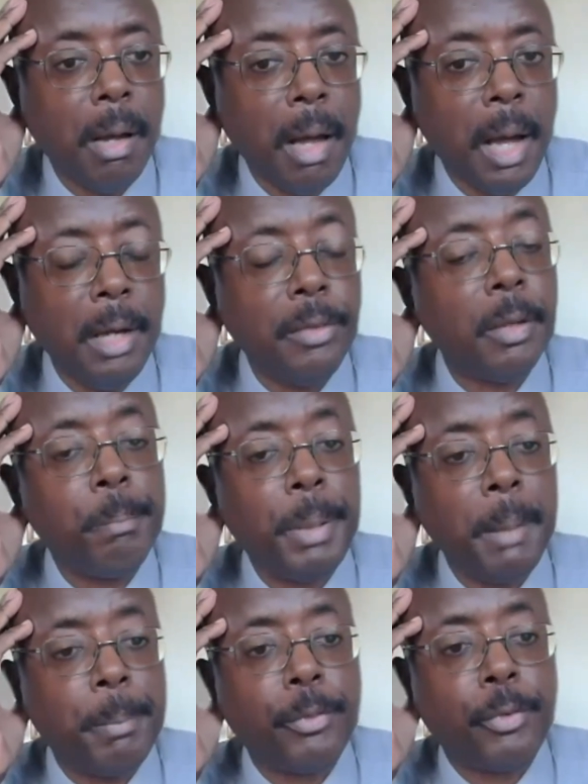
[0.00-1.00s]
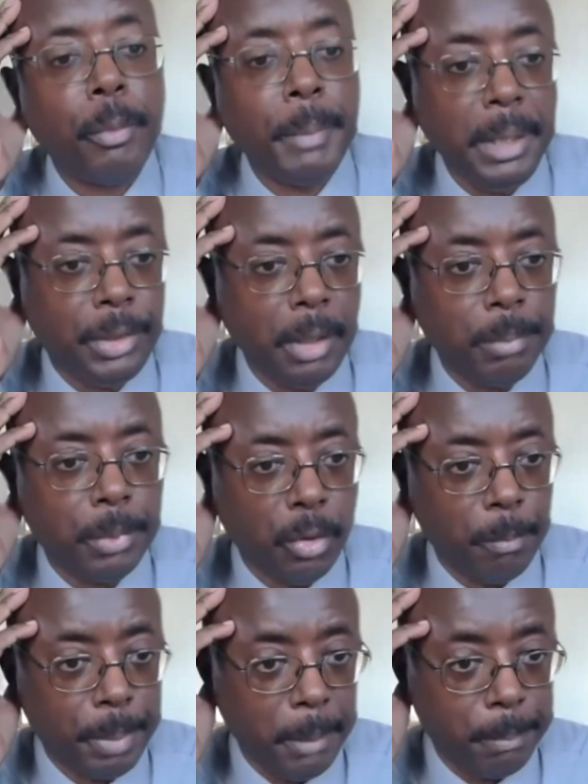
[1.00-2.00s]
either people from Egypt
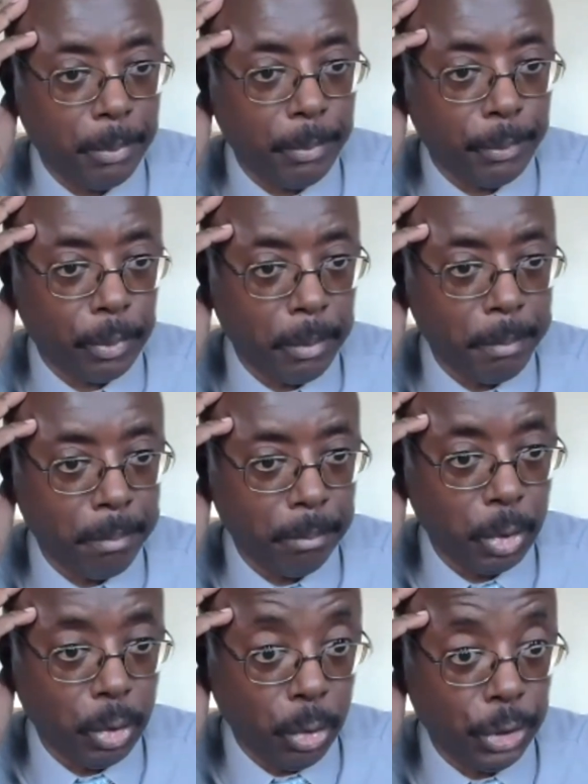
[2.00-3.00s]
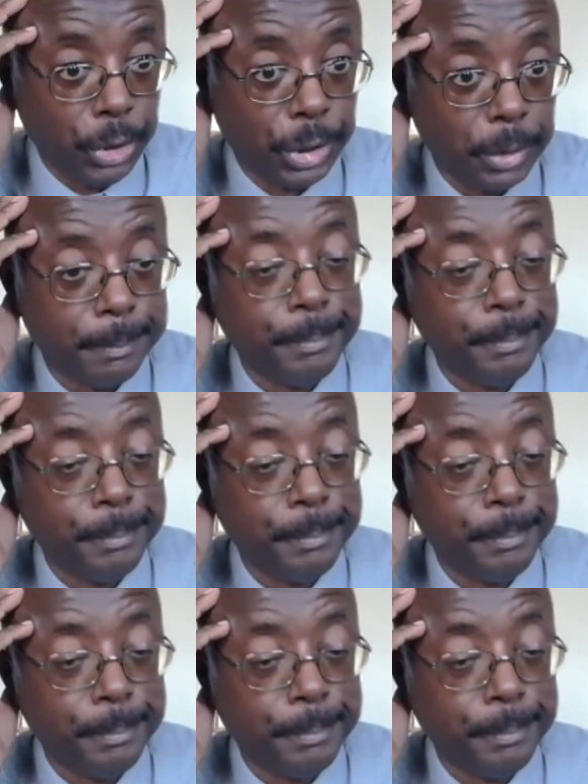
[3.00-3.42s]
or people from Kush.